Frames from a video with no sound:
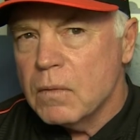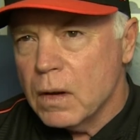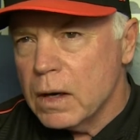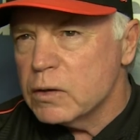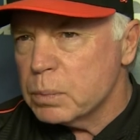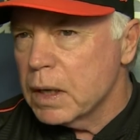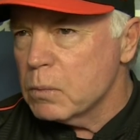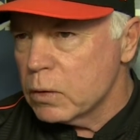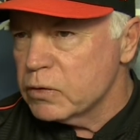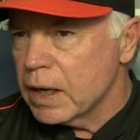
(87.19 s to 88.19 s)
Valera's
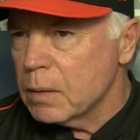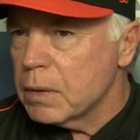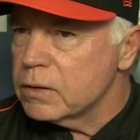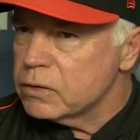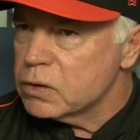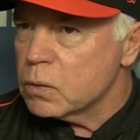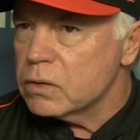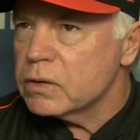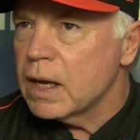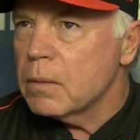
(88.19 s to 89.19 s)
played more second base than
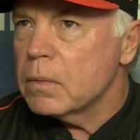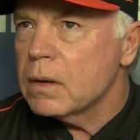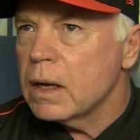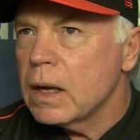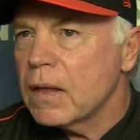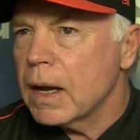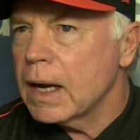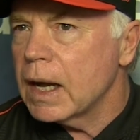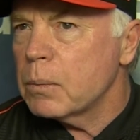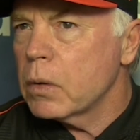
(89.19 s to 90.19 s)
shortstop, but you know, I think
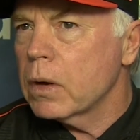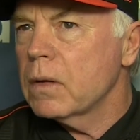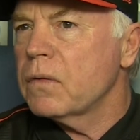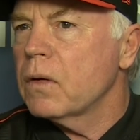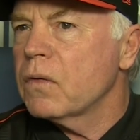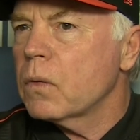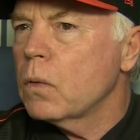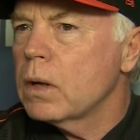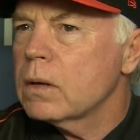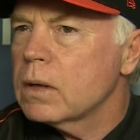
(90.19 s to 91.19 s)
I got a pretty good feel for
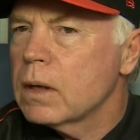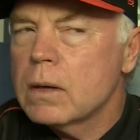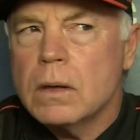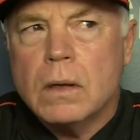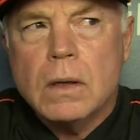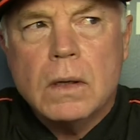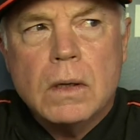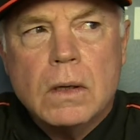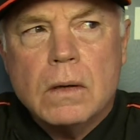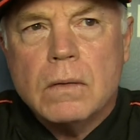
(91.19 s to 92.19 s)
what
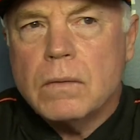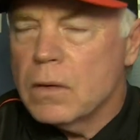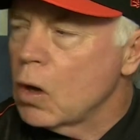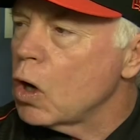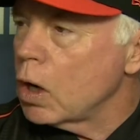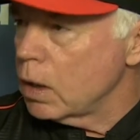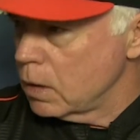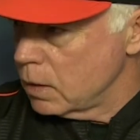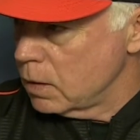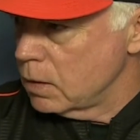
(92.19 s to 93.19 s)
Valera
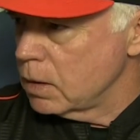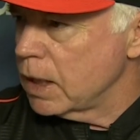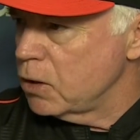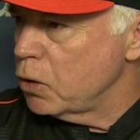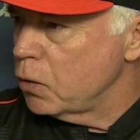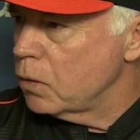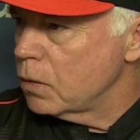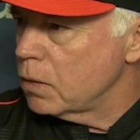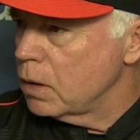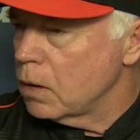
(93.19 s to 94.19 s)
can do,
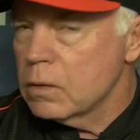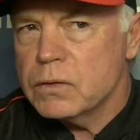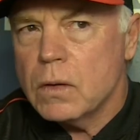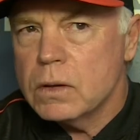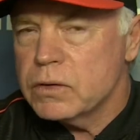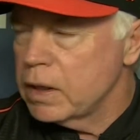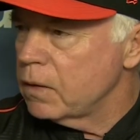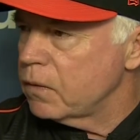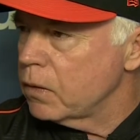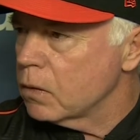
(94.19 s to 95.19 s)
you know, as far as the
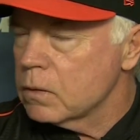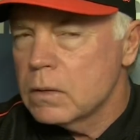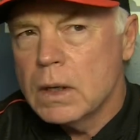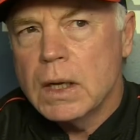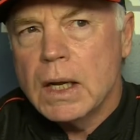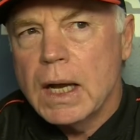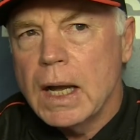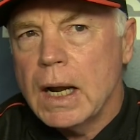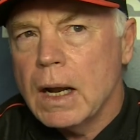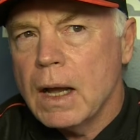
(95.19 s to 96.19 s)
infield.
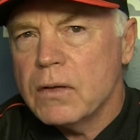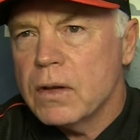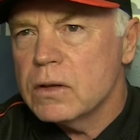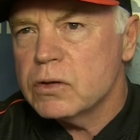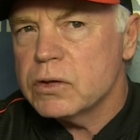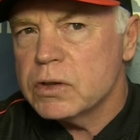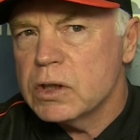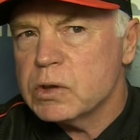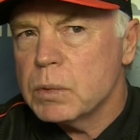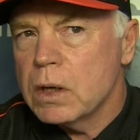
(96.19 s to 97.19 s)
And there's
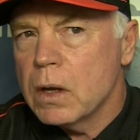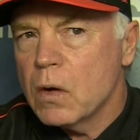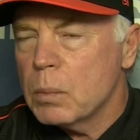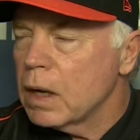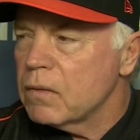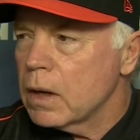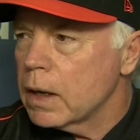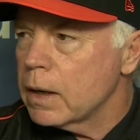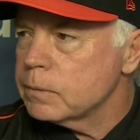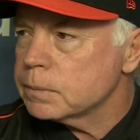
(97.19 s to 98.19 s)
still some unknown about
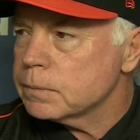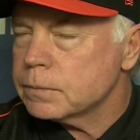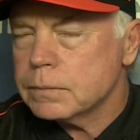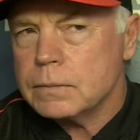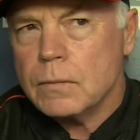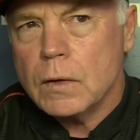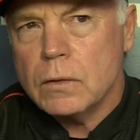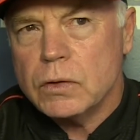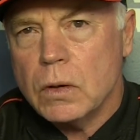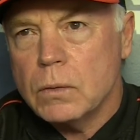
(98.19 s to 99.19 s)
Valera.
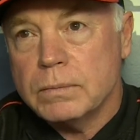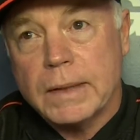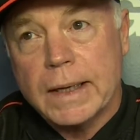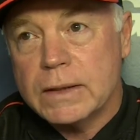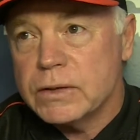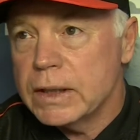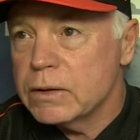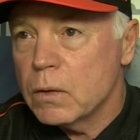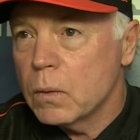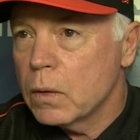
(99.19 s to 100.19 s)
So, like I said,
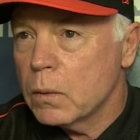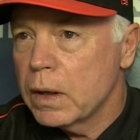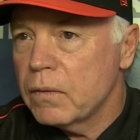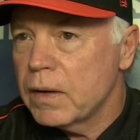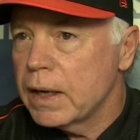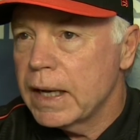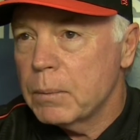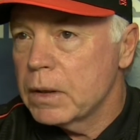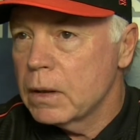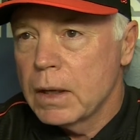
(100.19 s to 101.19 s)
there's only one way to find
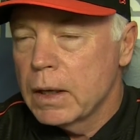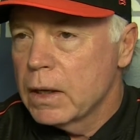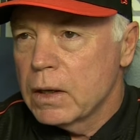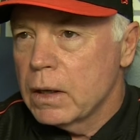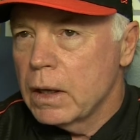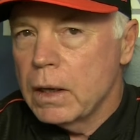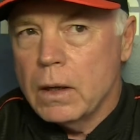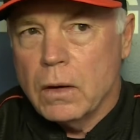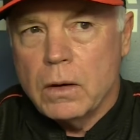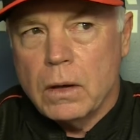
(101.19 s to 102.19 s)
out. But
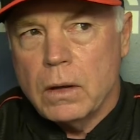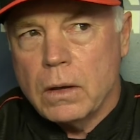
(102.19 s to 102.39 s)
you know,